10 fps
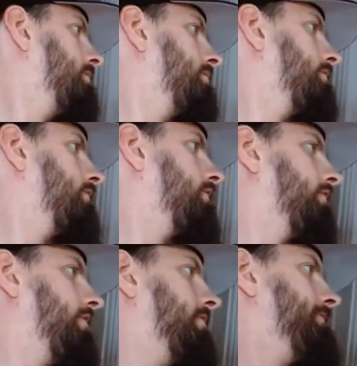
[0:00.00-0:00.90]

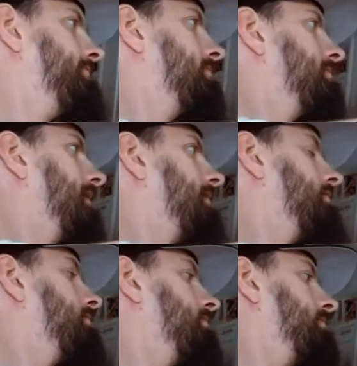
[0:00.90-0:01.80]
So
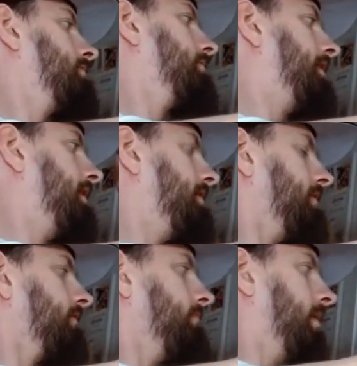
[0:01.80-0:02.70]
that
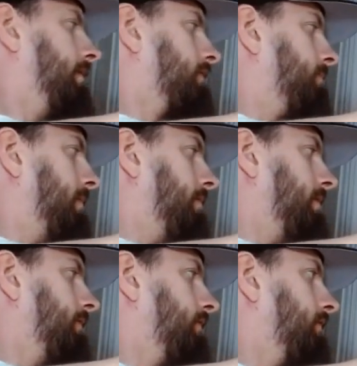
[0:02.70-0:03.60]
is my
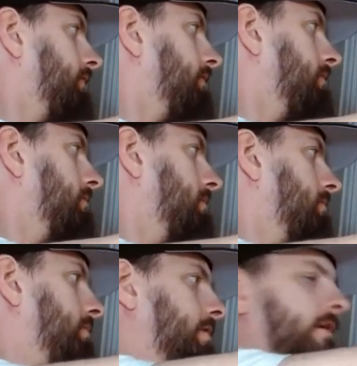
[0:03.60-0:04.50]
experience
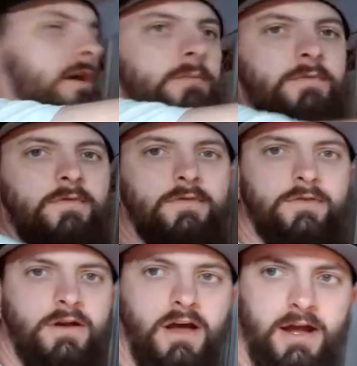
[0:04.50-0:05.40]
when it comes
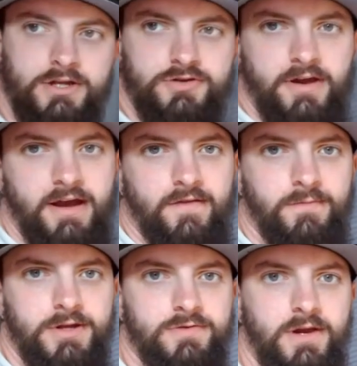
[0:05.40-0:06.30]
the contrast
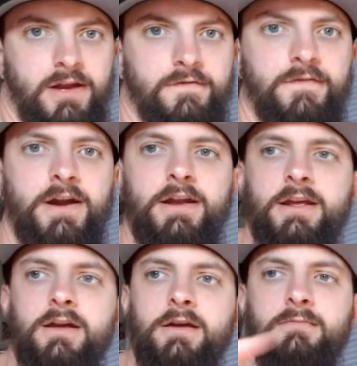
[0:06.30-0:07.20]
between
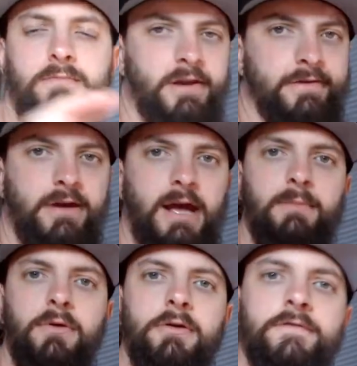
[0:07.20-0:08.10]
finding a
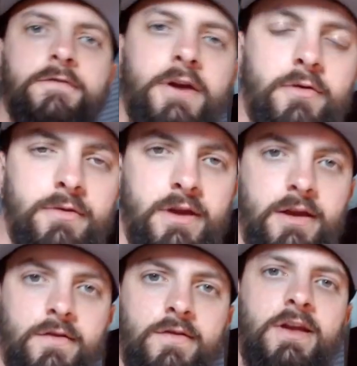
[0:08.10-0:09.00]
more
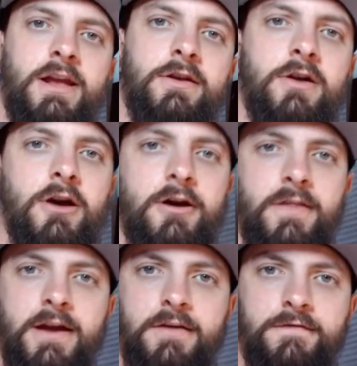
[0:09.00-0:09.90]
frequently seen card
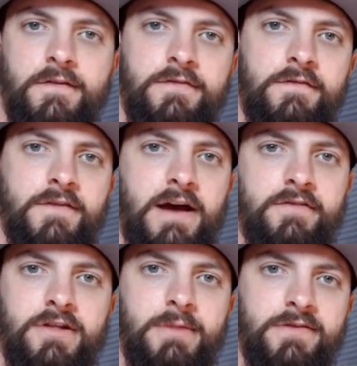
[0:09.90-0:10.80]
like a
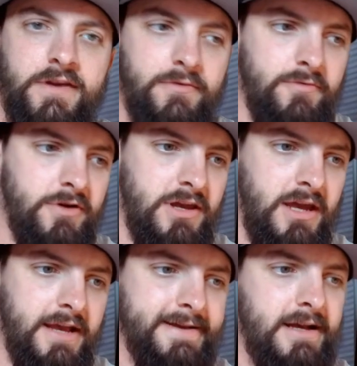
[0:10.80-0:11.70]
55 Clemente rookie